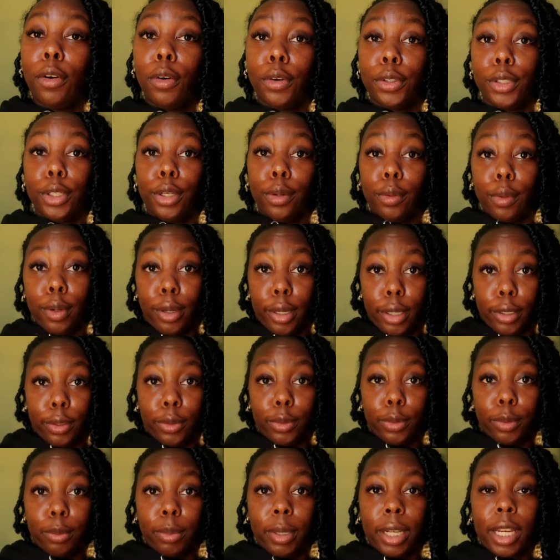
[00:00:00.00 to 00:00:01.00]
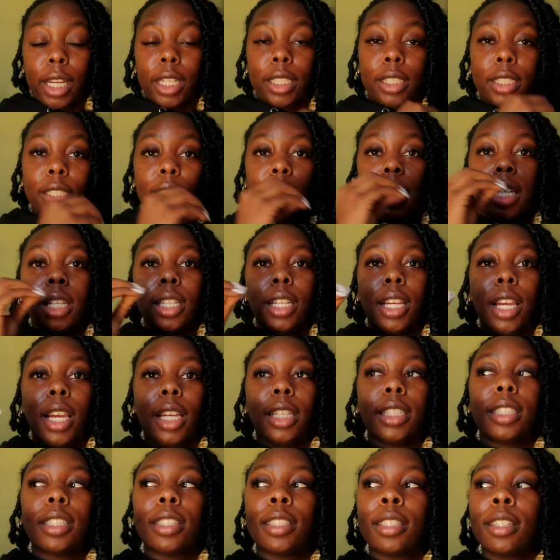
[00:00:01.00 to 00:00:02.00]
on your own, because
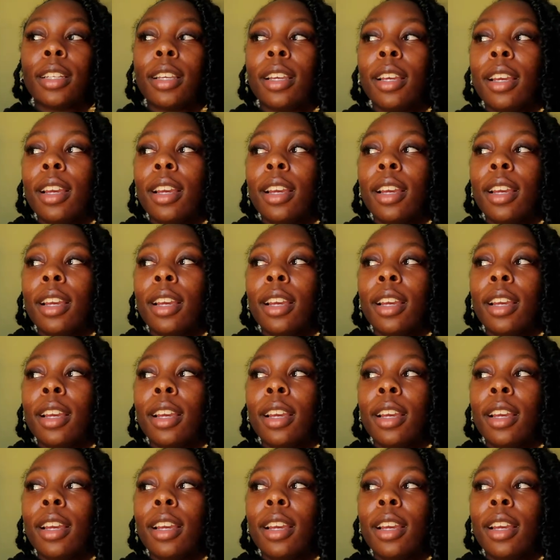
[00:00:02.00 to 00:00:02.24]
it's,